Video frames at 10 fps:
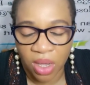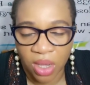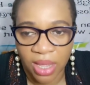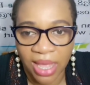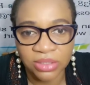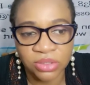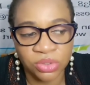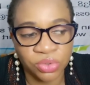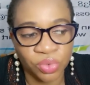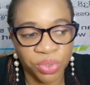has to
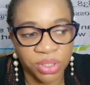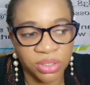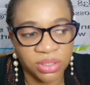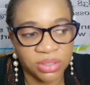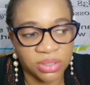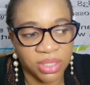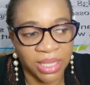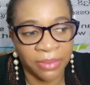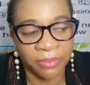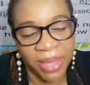do with
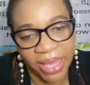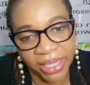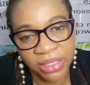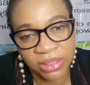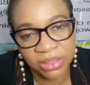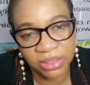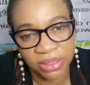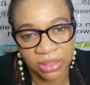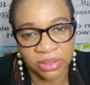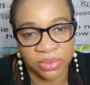their mind,
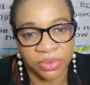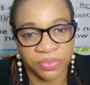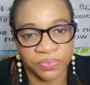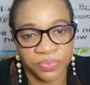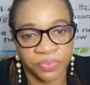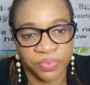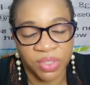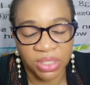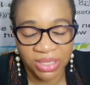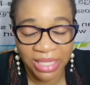
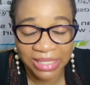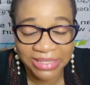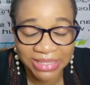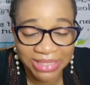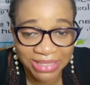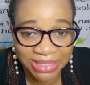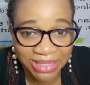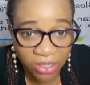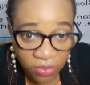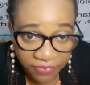their
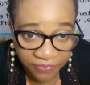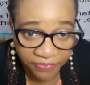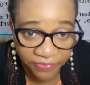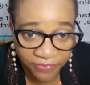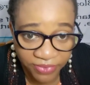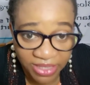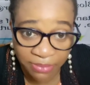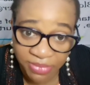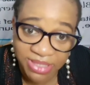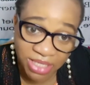self,
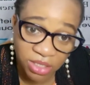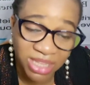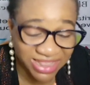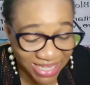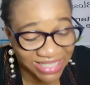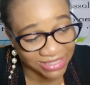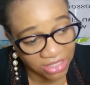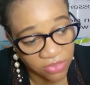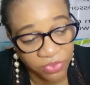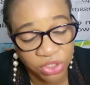
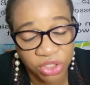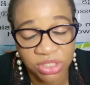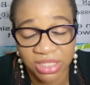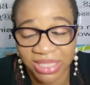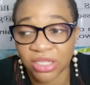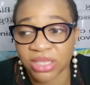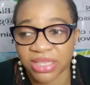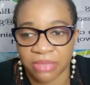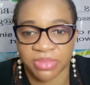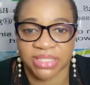not
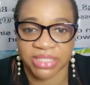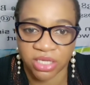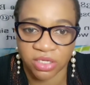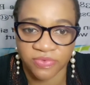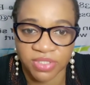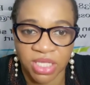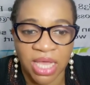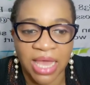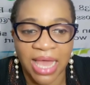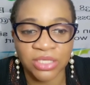themselves,
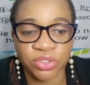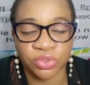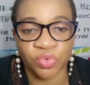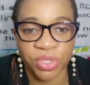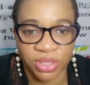has to do with